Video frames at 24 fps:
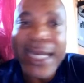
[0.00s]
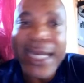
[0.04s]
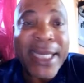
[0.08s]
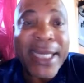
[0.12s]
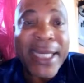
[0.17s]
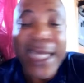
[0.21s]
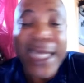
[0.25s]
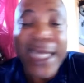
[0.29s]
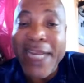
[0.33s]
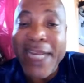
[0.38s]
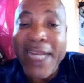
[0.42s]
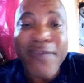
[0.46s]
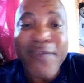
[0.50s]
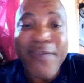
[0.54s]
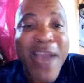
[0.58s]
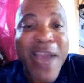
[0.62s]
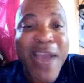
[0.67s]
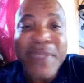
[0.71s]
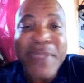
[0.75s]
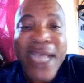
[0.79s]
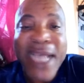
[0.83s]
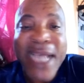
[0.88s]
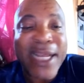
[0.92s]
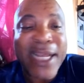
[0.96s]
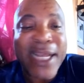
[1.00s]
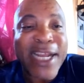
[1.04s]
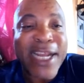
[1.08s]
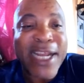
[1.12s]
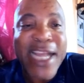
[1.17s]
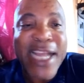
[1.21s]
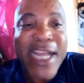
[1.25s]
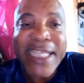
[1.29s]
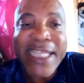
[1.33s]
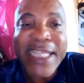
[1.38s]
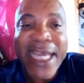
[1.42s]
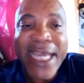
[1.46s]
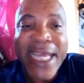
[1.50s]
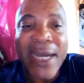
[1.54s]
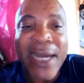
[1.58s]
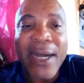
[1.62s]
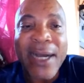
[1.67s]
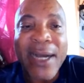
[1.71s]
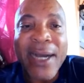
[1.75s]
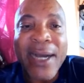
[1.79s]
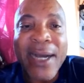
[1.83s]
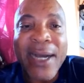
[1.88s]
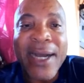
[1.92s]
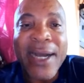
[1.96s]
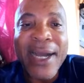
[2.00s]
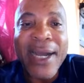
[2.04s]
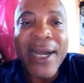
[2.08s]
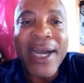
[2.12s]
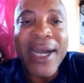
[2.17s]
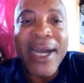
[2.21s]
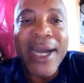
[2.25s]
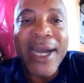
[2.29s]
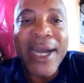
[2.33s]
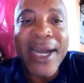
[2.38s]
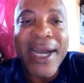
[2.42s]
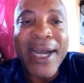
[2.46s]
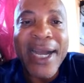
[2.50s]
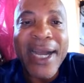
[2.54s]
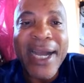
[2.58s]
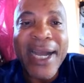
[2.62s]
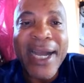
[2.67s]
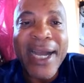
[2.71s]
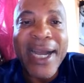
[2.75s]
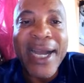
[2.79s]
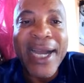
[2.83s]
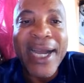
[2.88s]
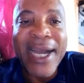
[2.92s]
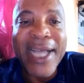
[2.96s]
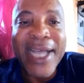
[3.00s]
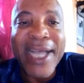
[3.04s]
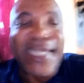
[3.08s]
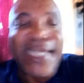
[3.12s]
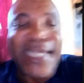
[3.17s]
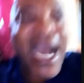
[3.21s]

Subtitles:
They live right beside another singer. So